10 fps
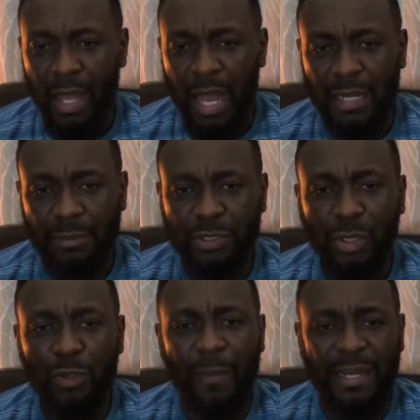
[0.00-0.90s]
And I'm sure
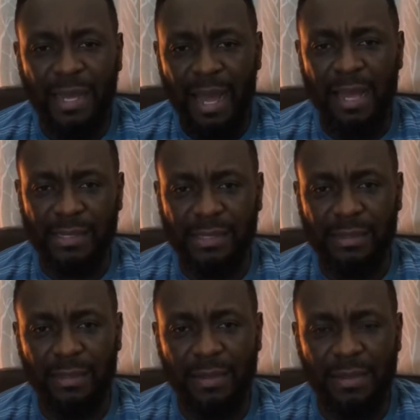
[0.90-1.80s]
you might ask
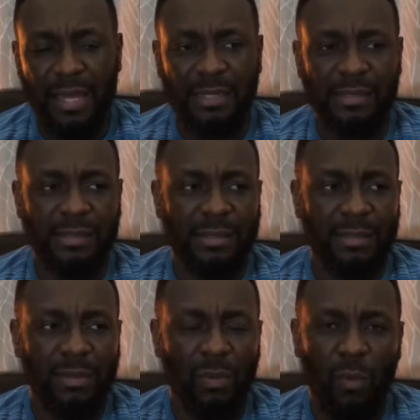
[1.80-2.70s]
that
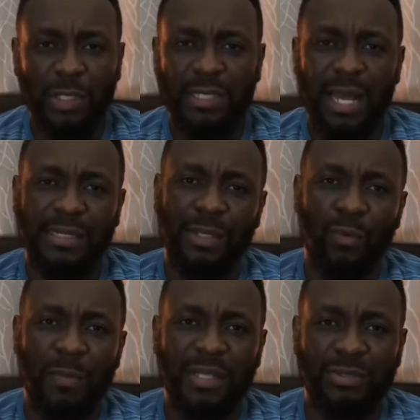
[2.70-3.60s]
what has a
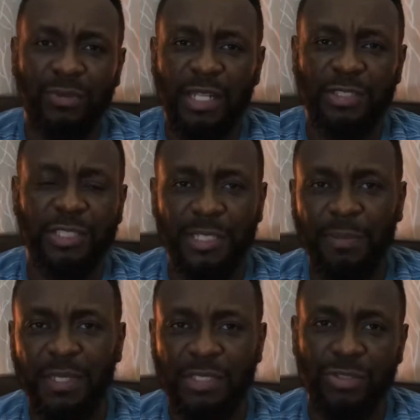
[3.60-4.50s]
woman's relationship
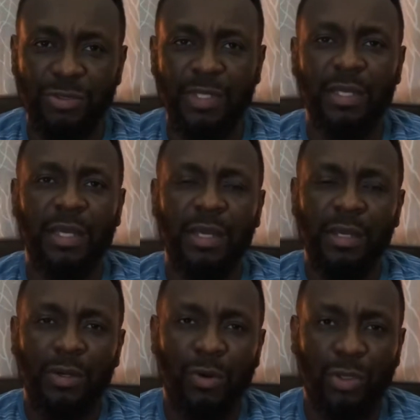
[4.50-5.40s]
history
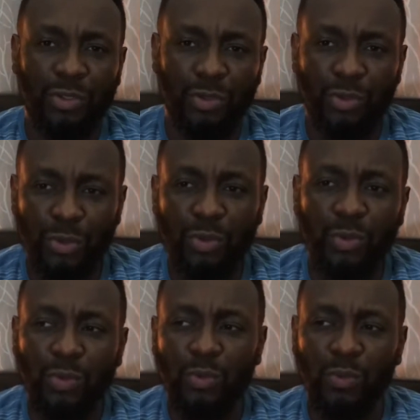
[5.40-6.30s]
got to
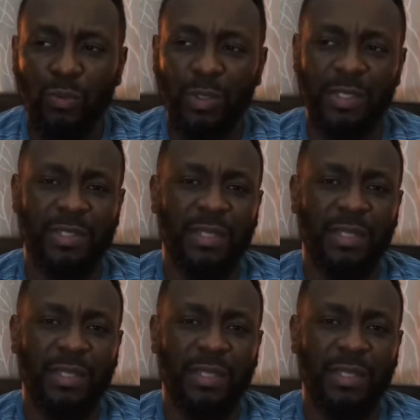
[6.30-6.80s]
do with